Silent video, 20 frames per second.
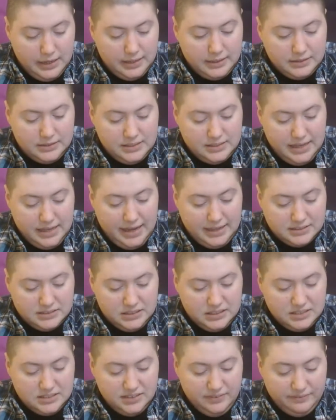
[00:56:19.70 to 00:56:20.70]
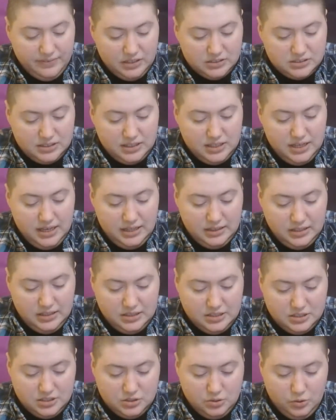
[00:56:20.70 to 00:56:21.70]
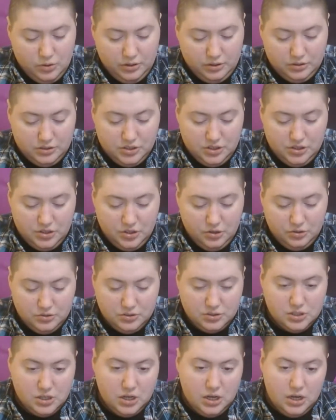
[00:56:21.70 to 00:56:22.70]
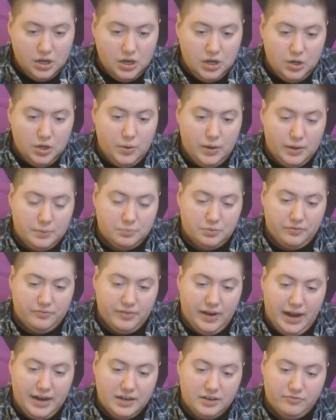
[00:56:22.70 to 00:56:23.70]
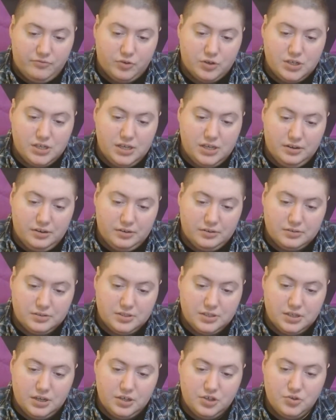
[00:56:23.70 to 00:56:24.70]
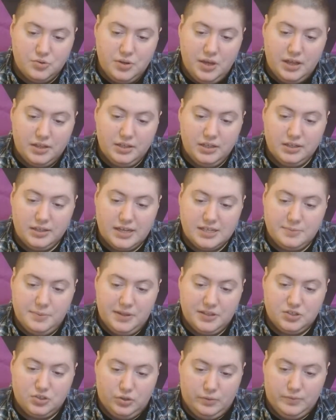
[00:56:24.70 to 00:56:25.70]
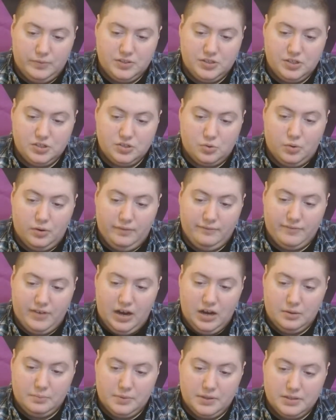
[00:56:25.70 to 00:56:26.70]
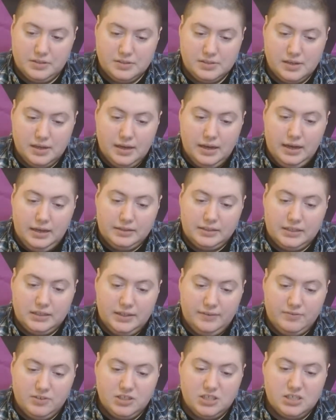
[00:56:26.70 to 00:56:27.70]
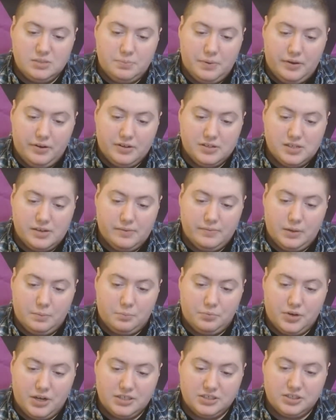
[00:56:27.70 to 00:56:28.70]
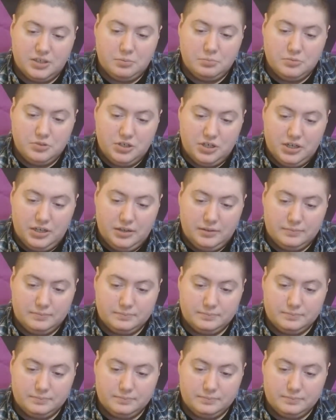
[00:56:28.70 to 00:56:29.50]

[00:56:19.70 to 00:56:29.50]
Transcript: This exodus felt keenly disloyal to those who had provided for years uniquely lesbian services or environments that lifted the spirits of an oppressed community.